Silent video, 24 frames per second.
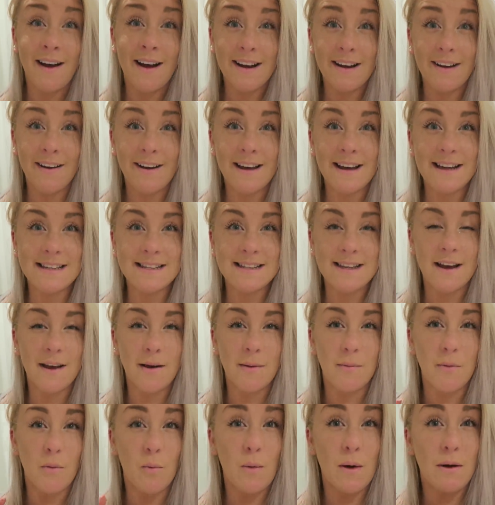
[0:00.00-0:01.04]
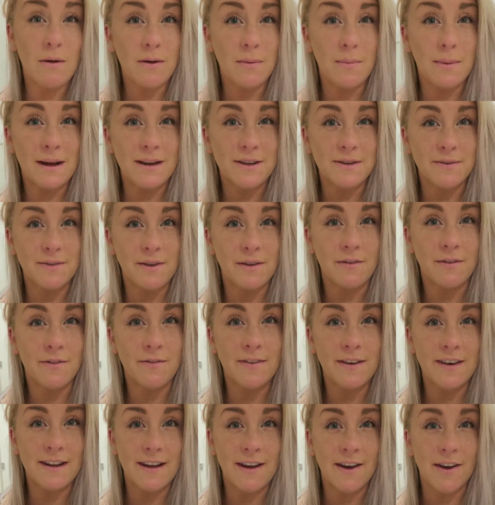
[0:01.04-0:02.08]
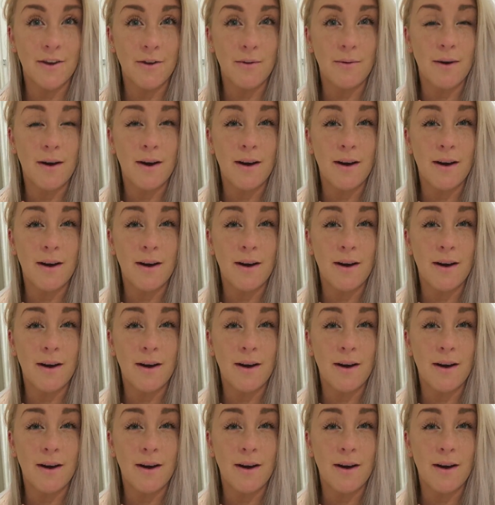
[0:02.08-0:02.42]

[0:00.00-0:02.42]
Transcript: Hi guys, um, welcome back to another video.